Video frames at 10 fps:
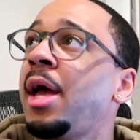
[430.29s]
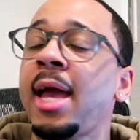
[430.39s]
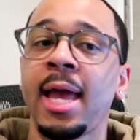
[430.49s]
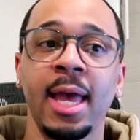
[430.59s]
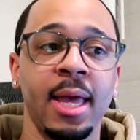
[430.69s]

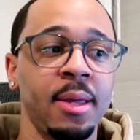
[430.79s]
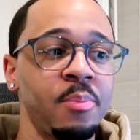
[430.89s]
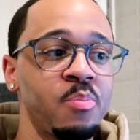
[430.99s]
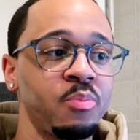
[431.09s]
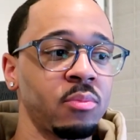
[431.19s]

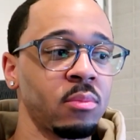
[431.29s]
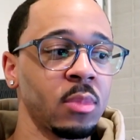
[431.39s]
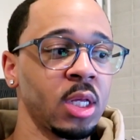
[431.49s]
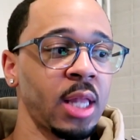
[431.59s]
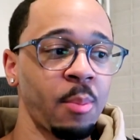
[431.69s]
and
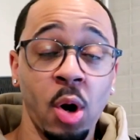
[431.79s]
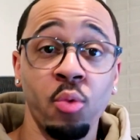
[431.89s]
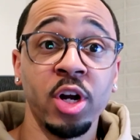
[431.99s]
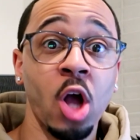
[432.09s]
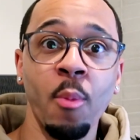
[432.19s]
like, bro,
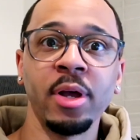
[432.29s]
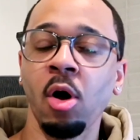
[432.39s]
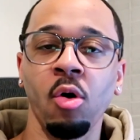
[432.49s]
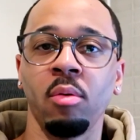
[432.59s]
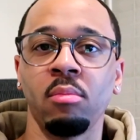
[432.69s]
we're going
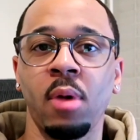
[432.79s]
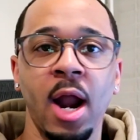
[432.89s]
home.